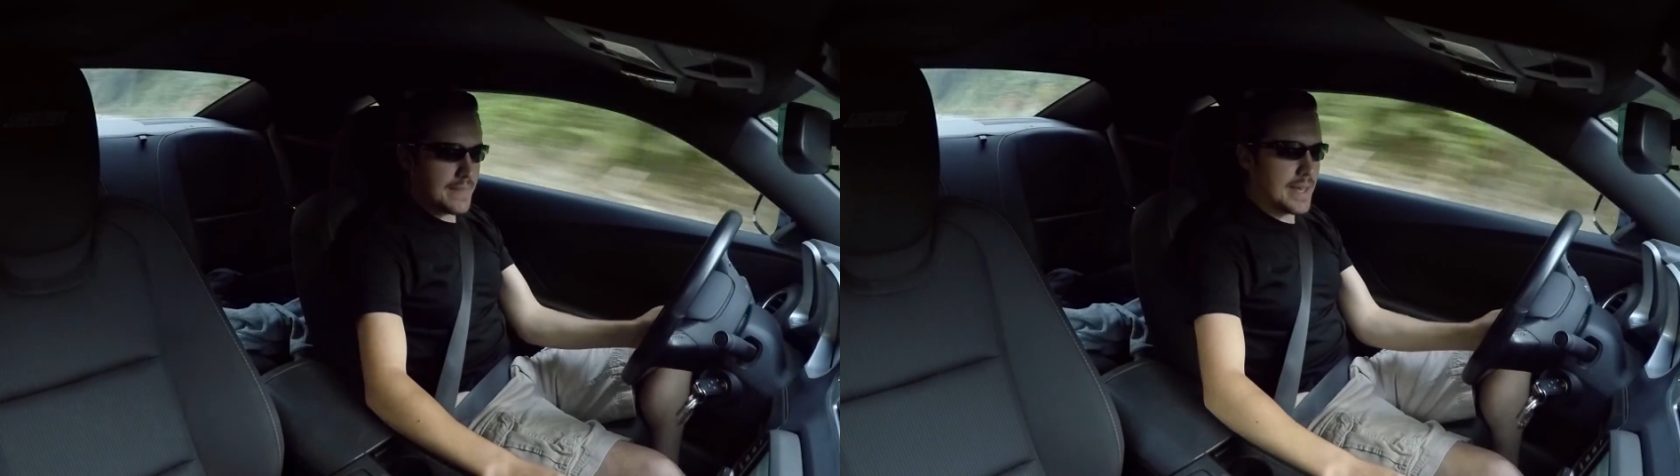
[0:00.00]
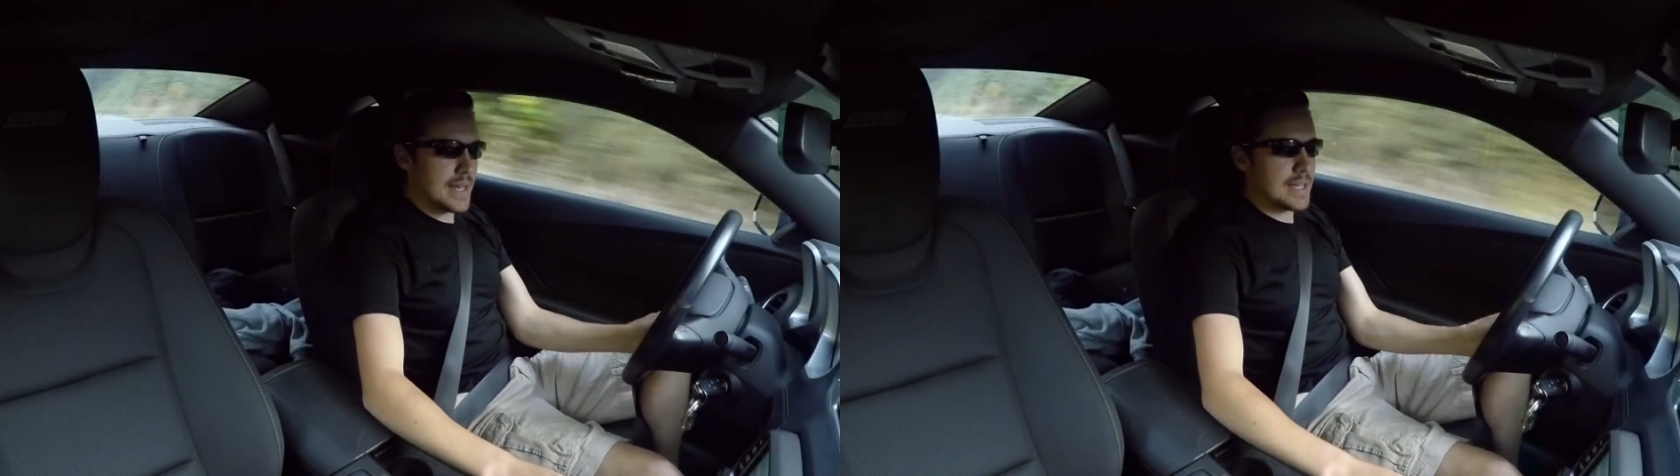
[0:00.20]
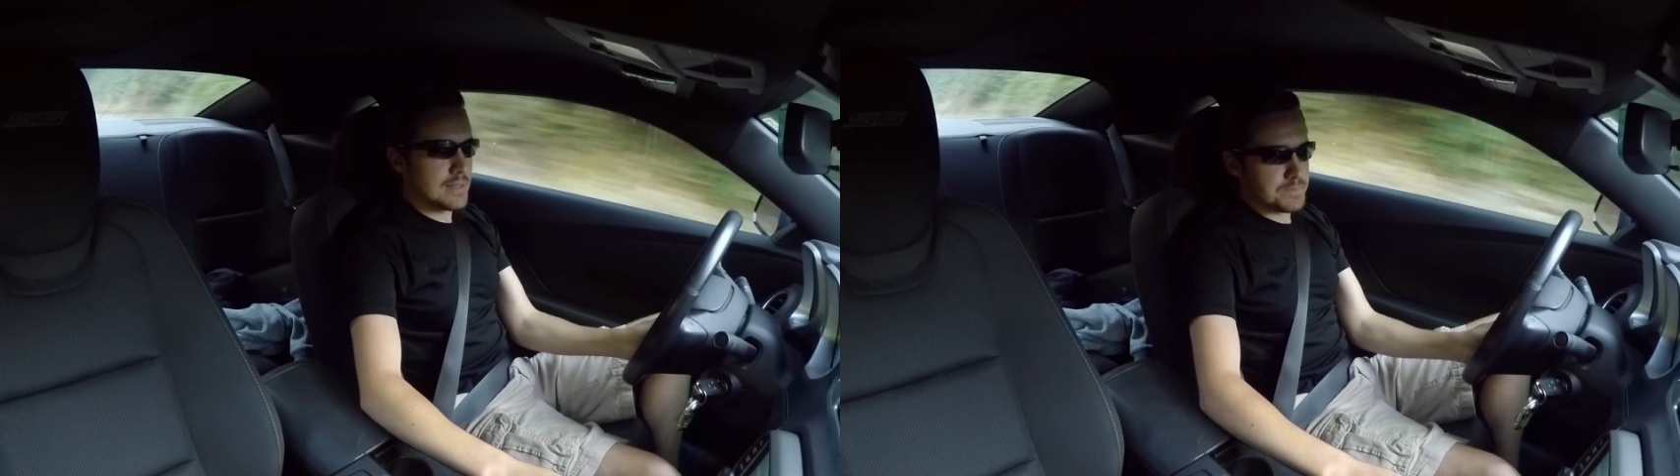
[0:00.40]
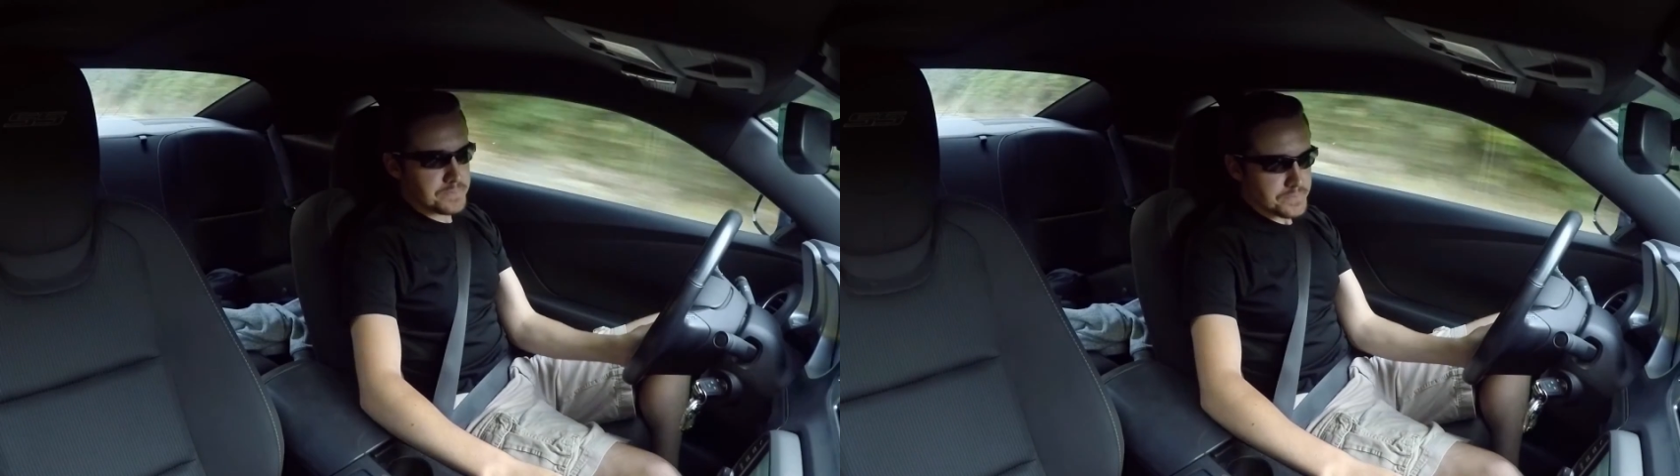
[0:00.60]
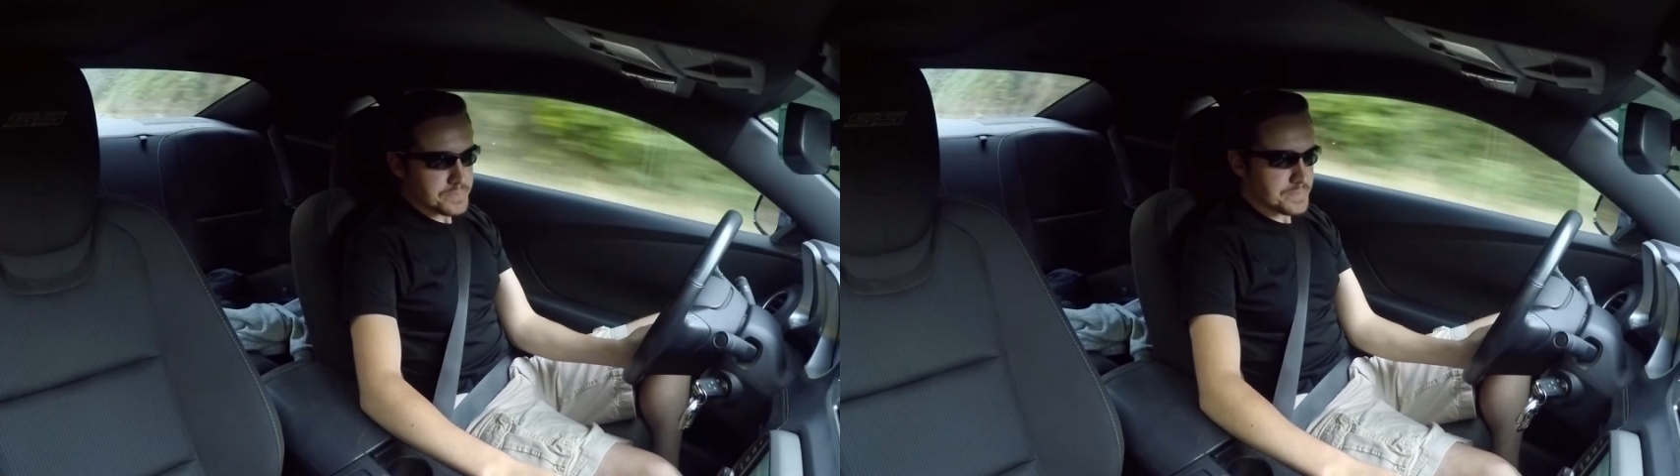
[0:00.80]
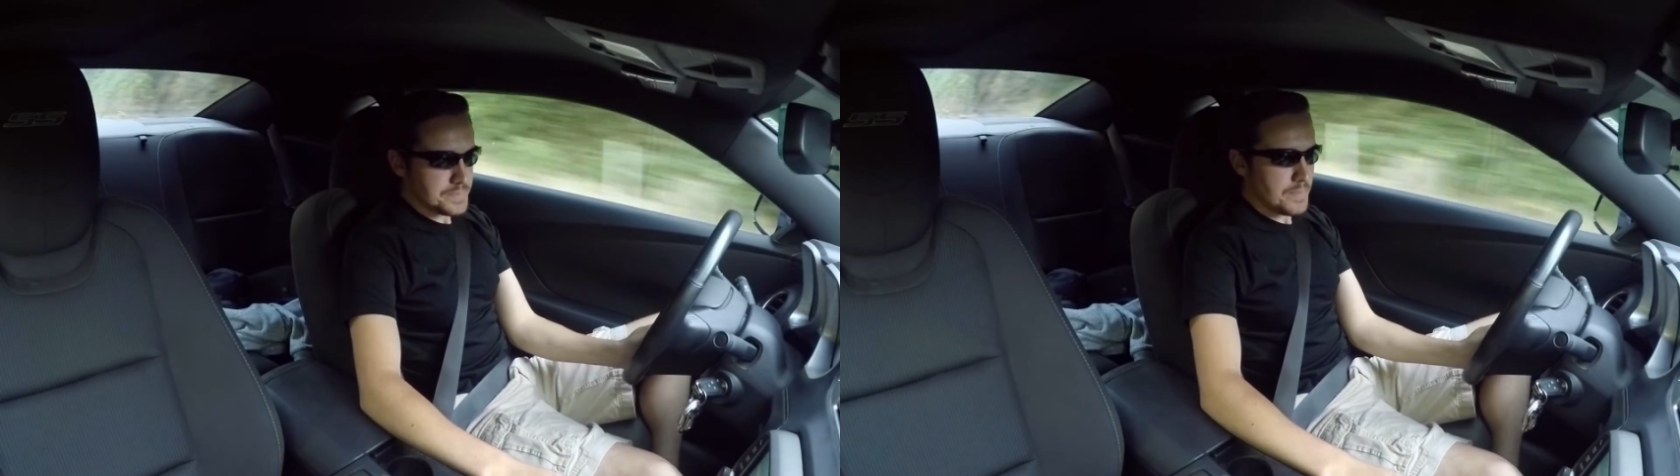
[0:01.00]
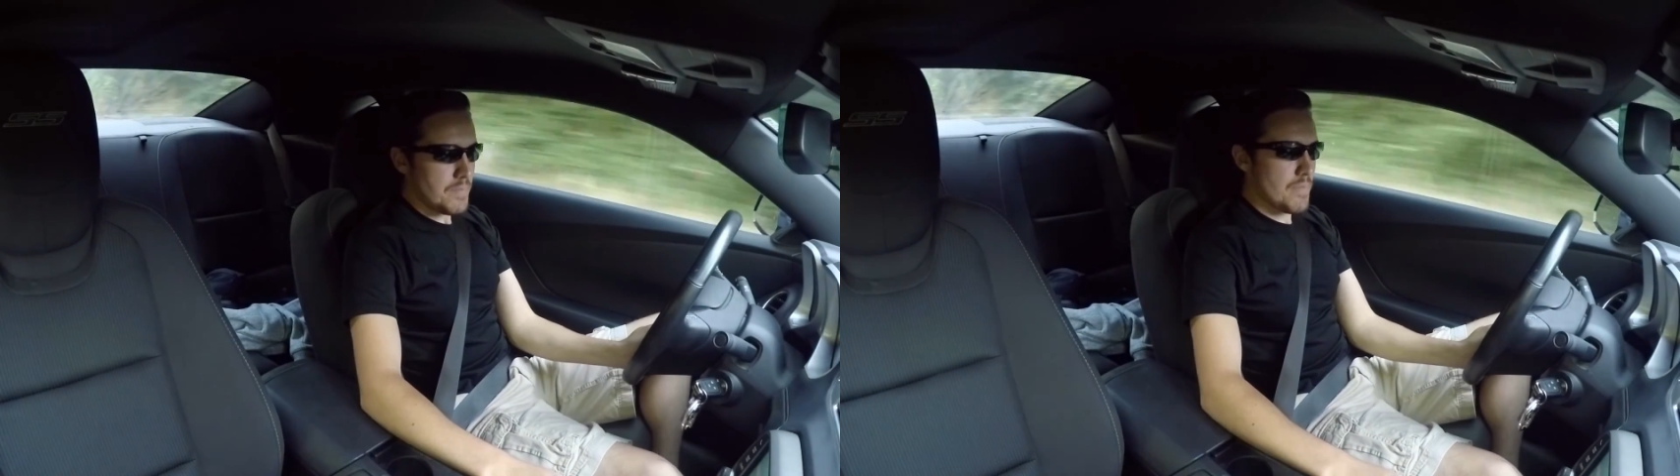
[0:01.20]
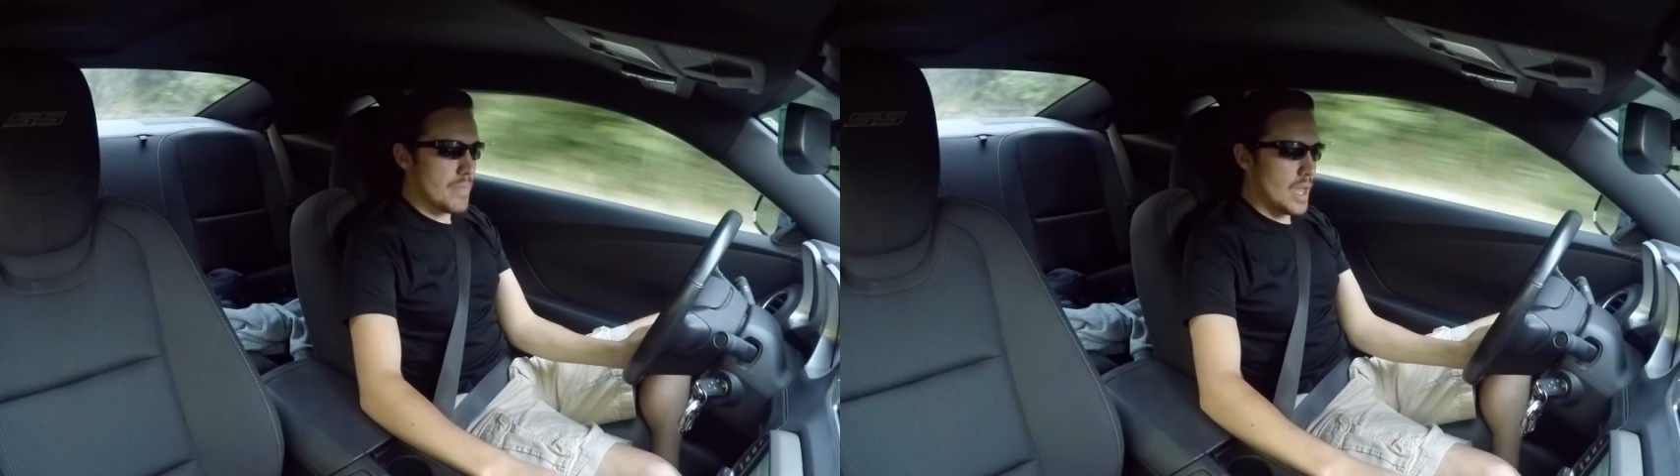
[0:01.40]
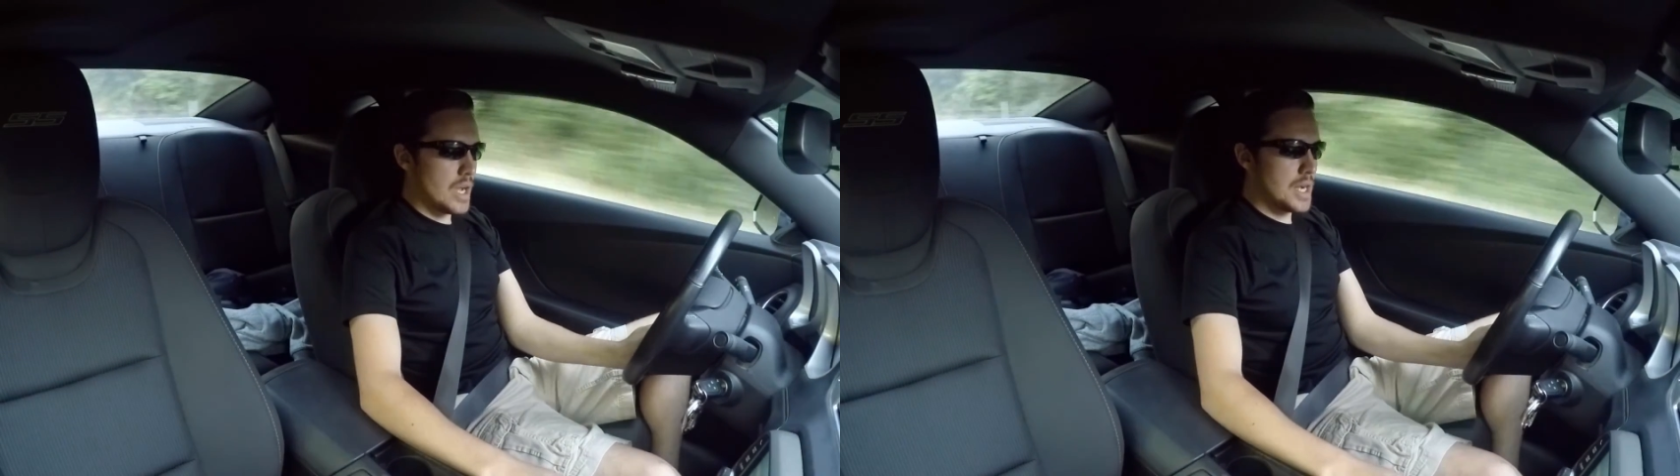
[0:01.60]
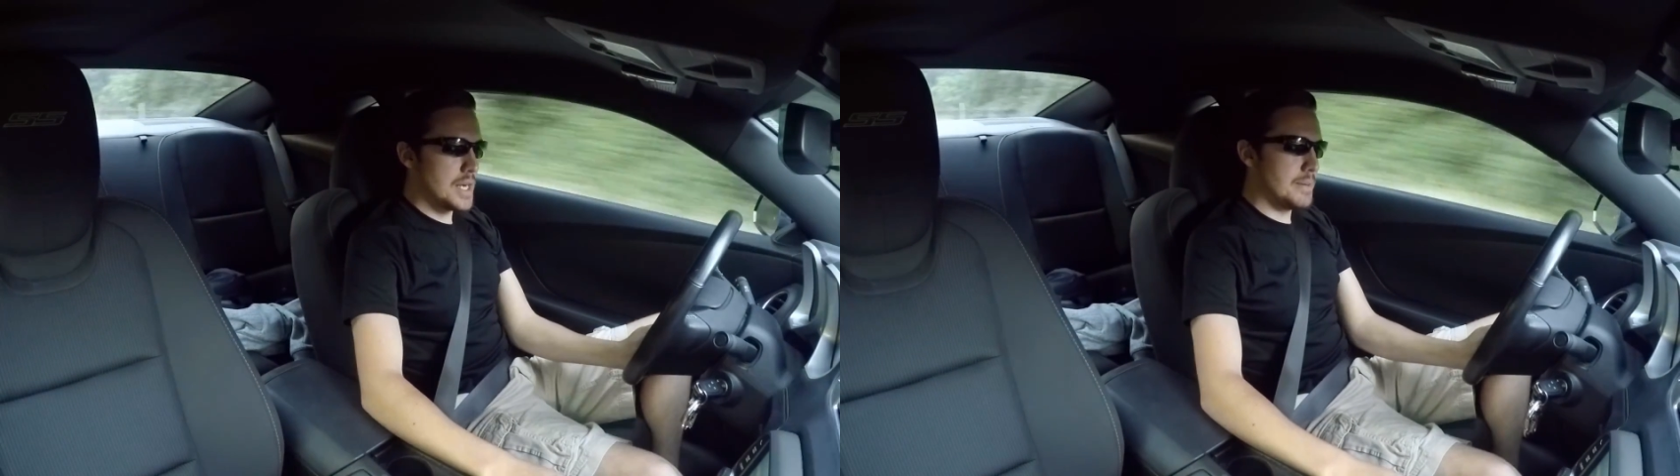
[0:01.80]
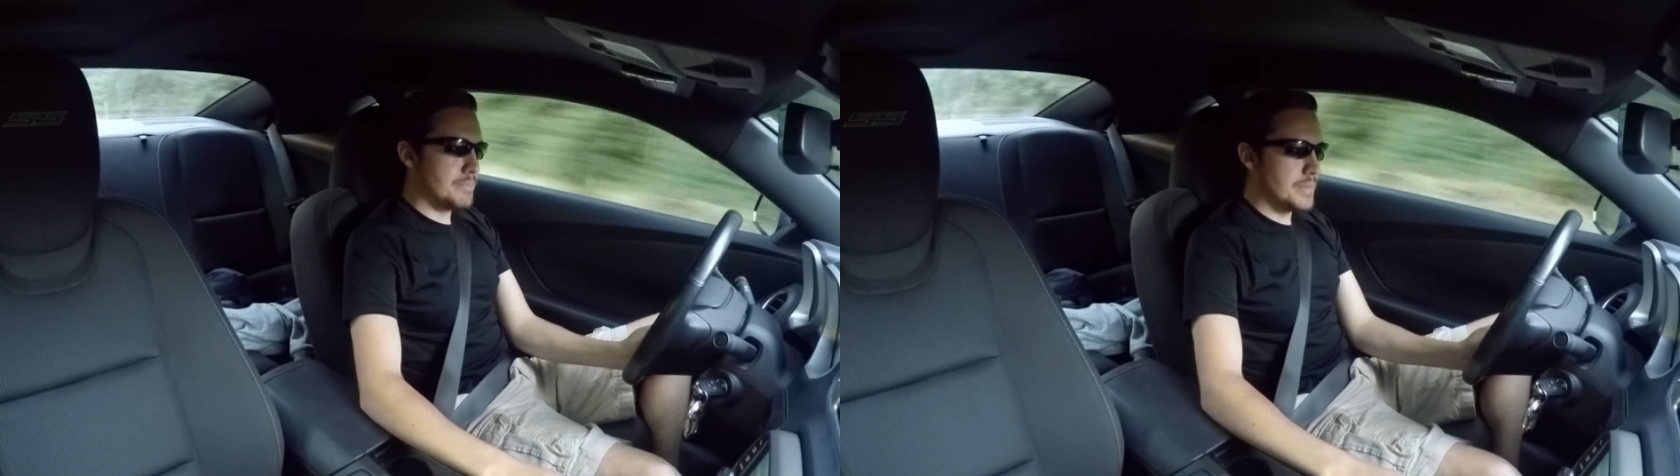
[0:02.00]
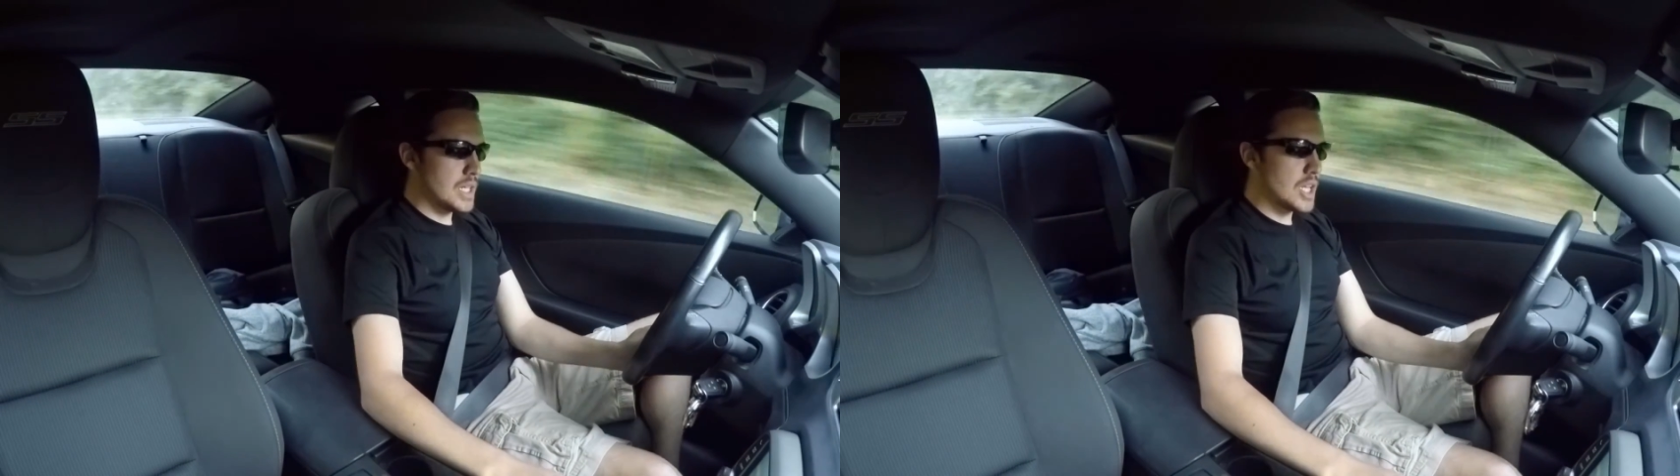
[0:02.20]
then a